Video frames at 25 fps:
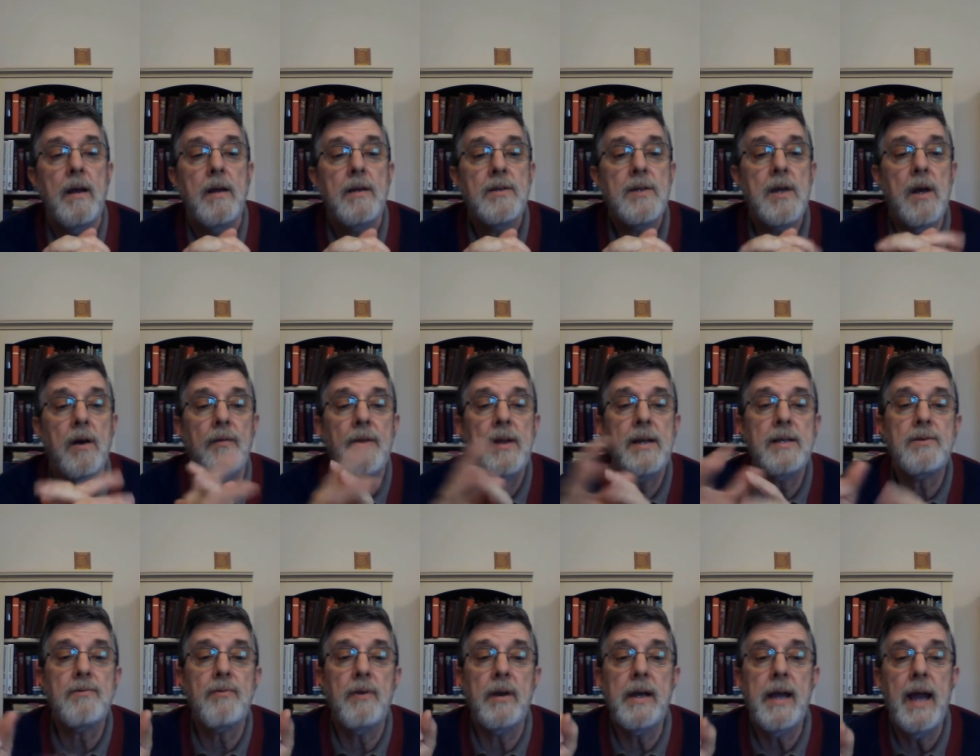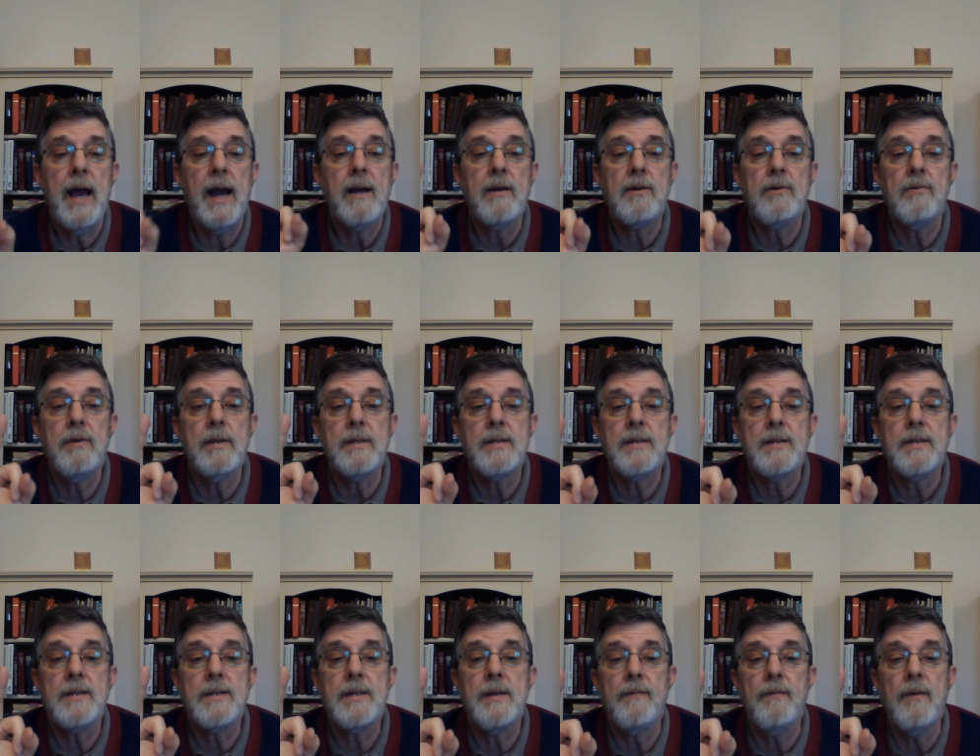So, these three
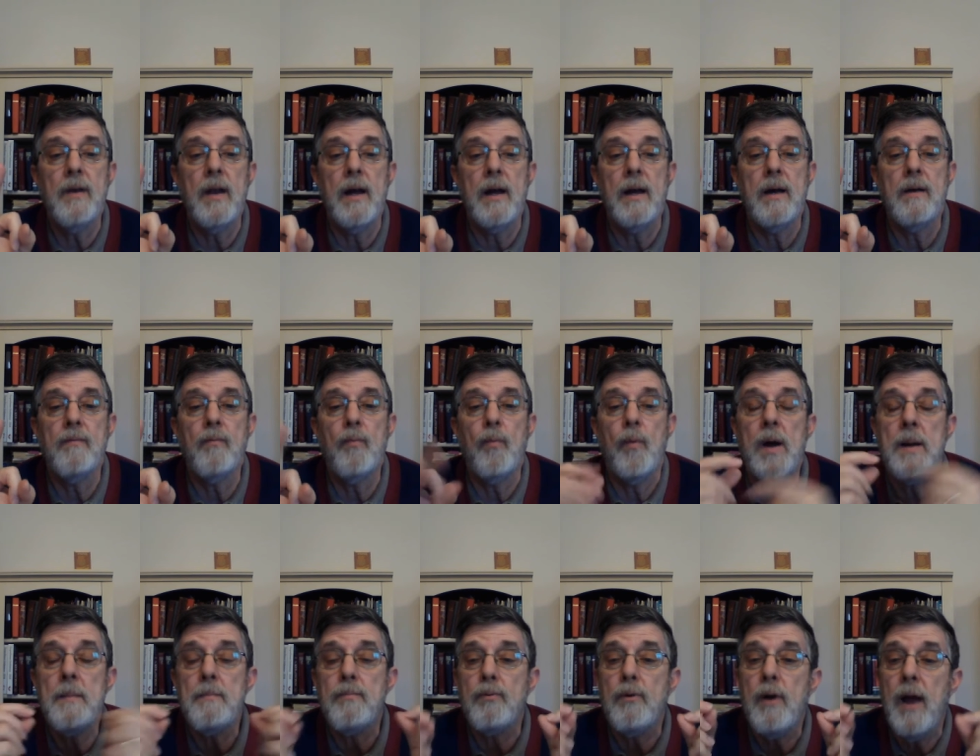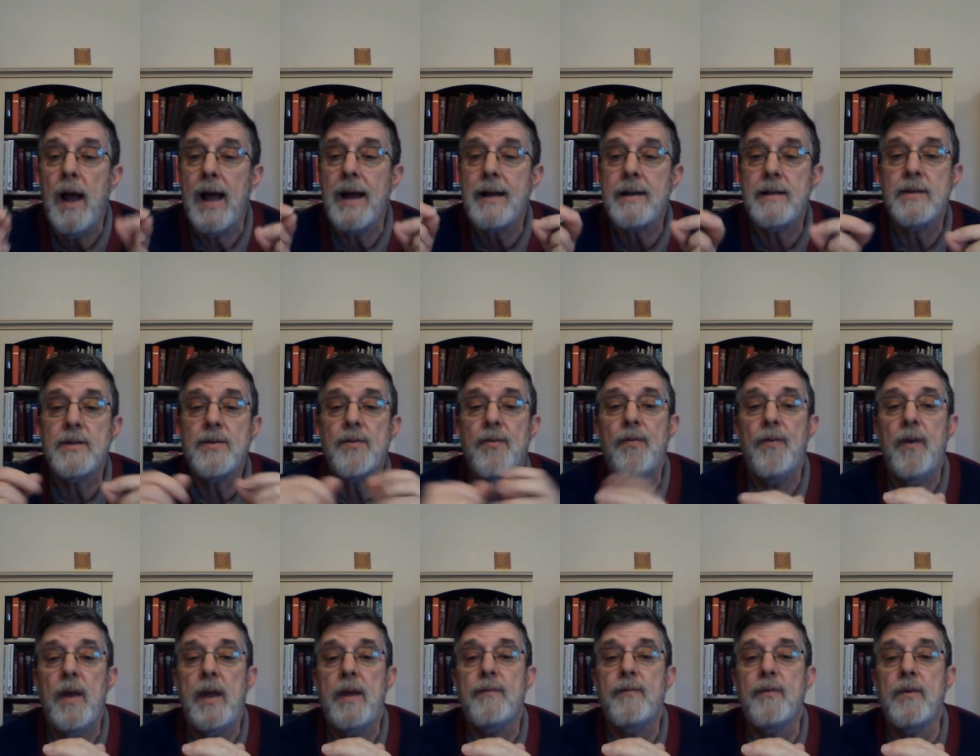characteristics of love, when practiced
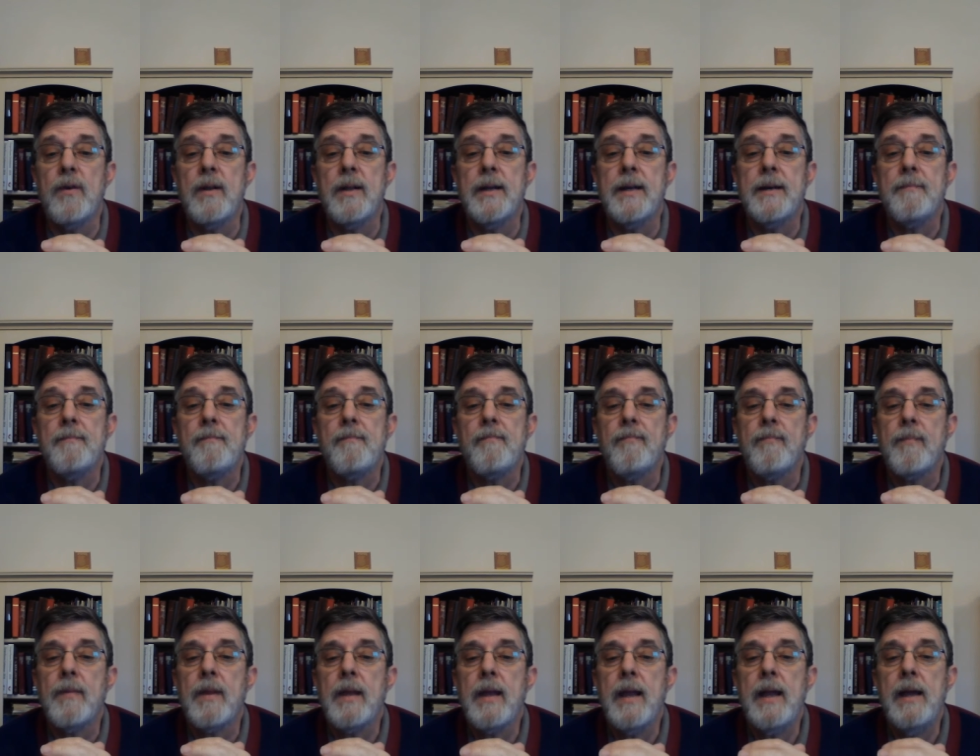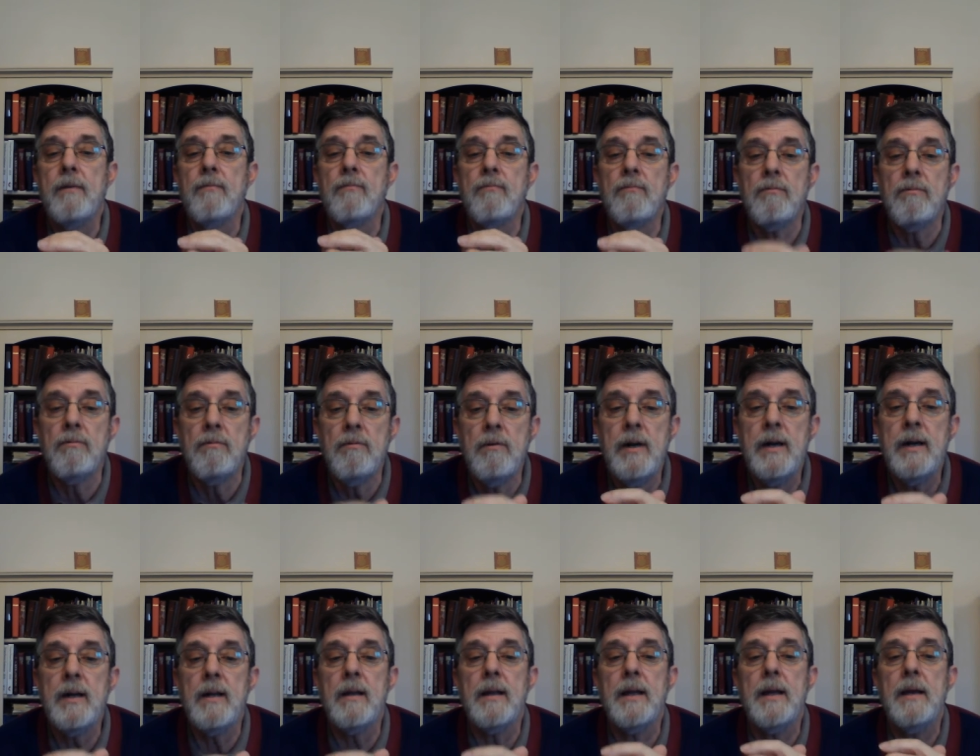faithfully, can
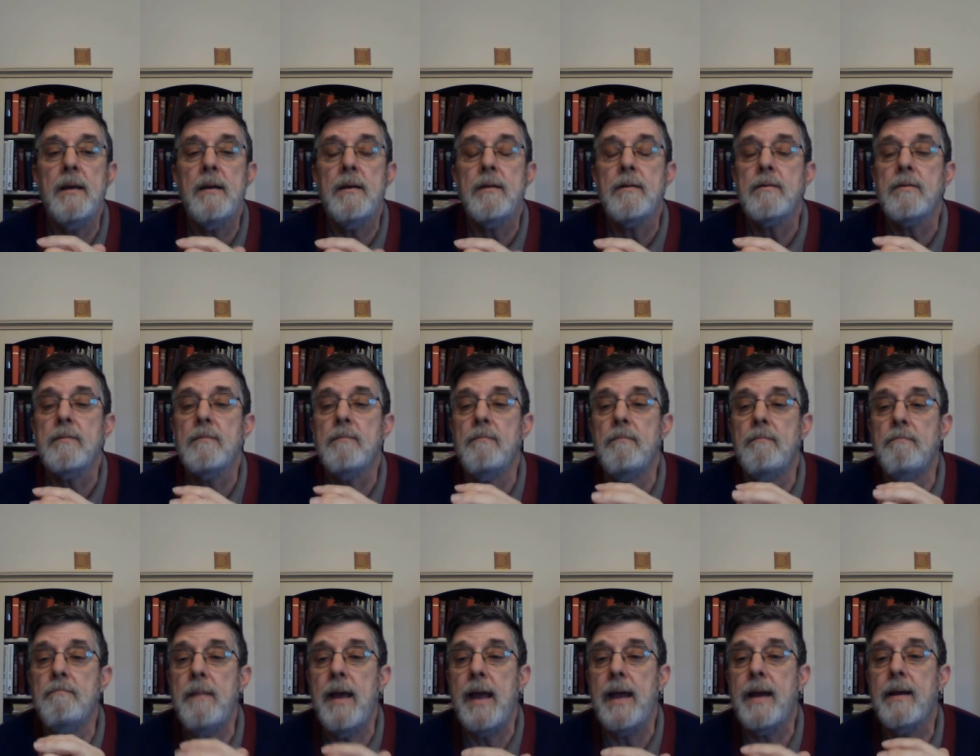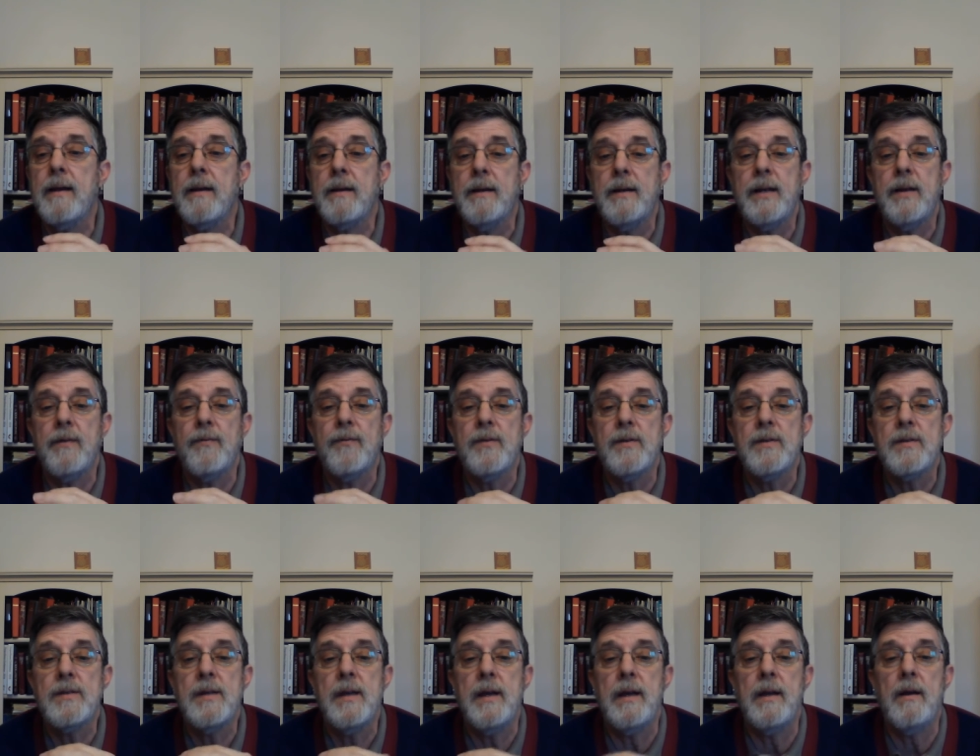really make a
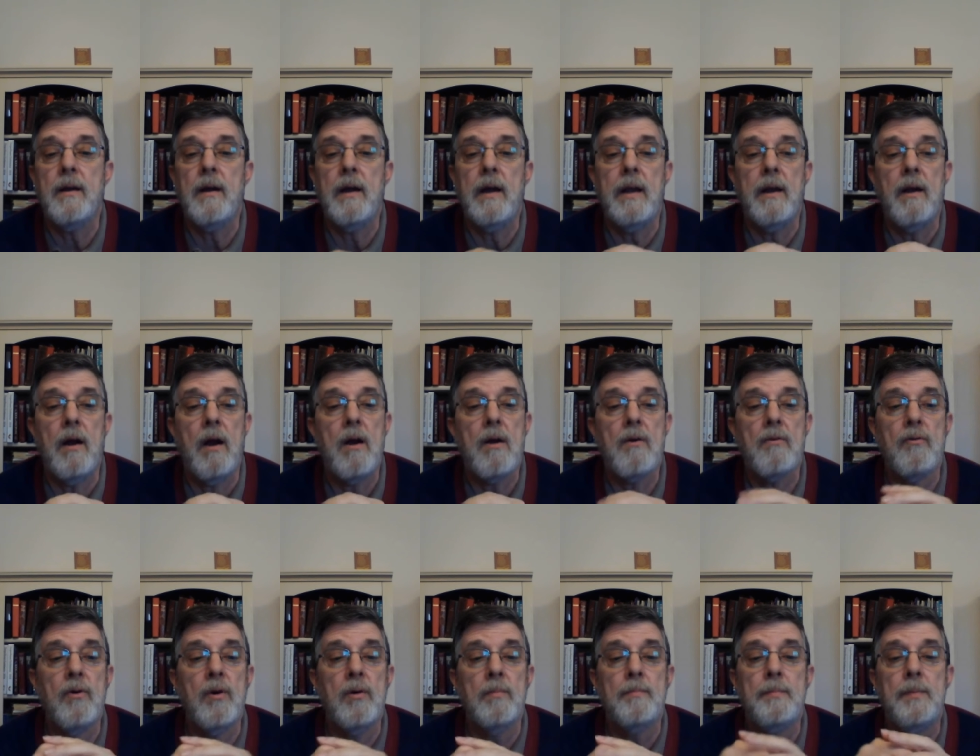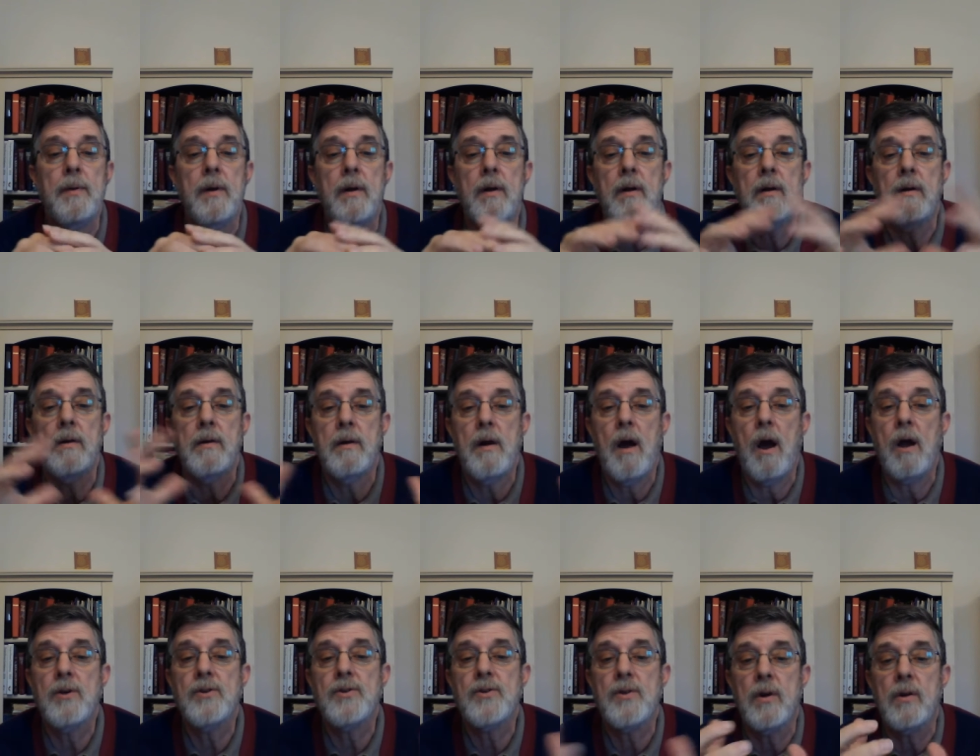difference in, in our group,
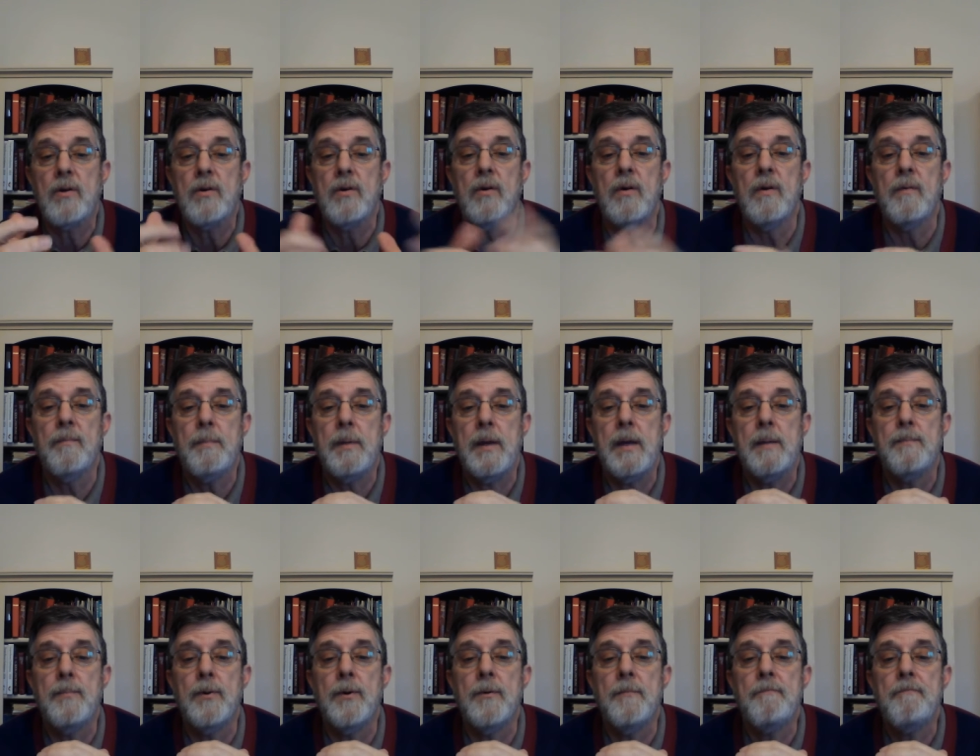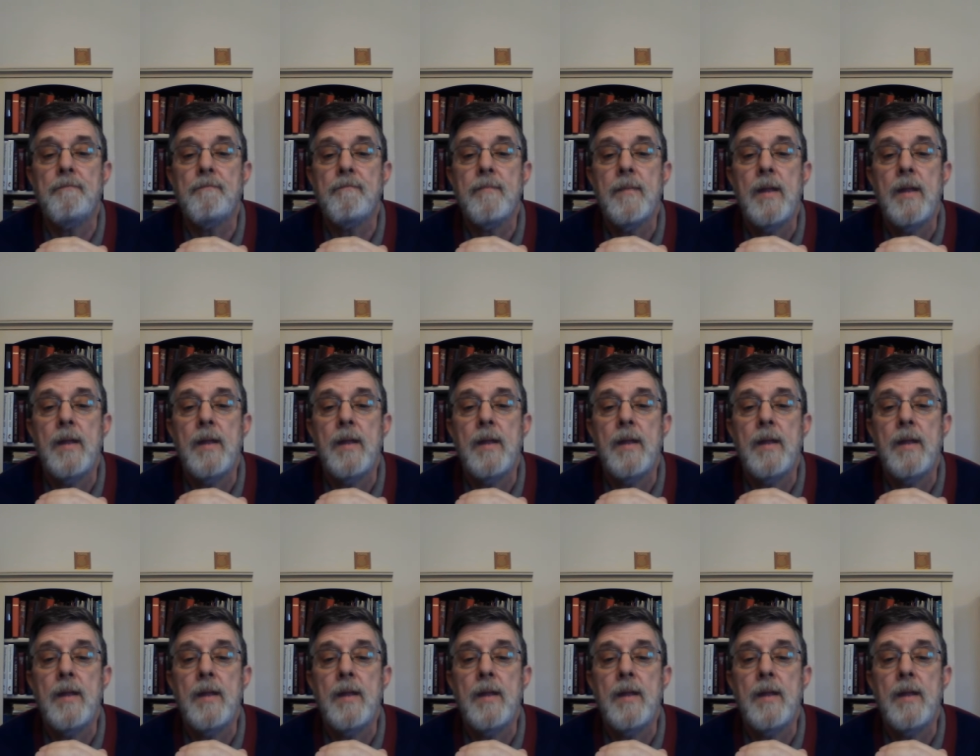our circle of people.